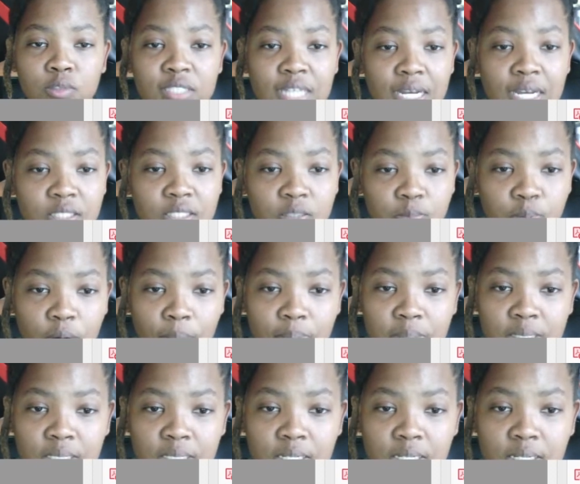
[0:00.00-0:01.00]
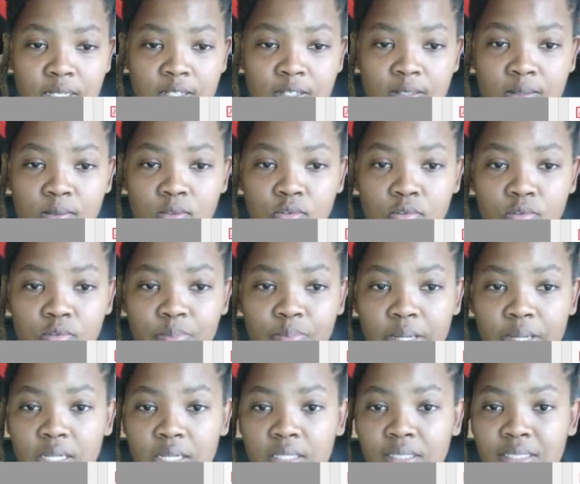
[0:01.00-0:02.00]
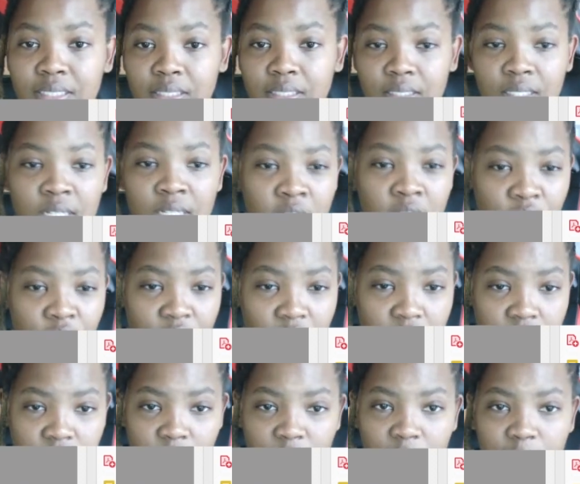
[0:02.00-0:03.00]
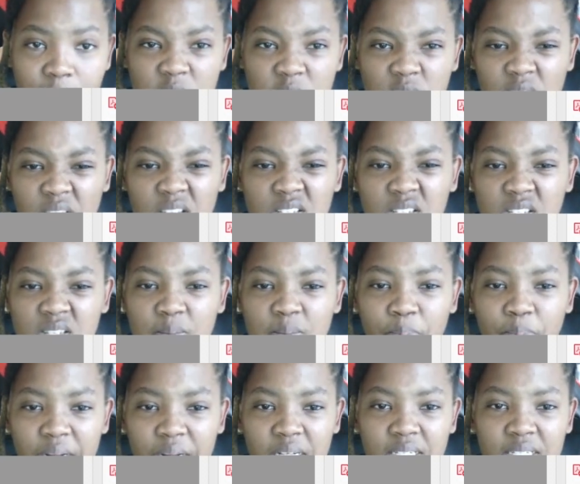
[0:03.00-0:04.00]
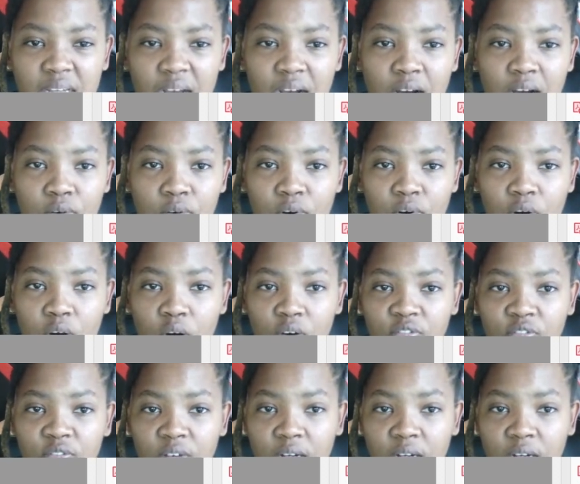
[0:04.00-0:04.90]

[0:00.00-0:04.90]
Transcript: title properties, two bed, three. You understand what I mean? So that's just a breakdown of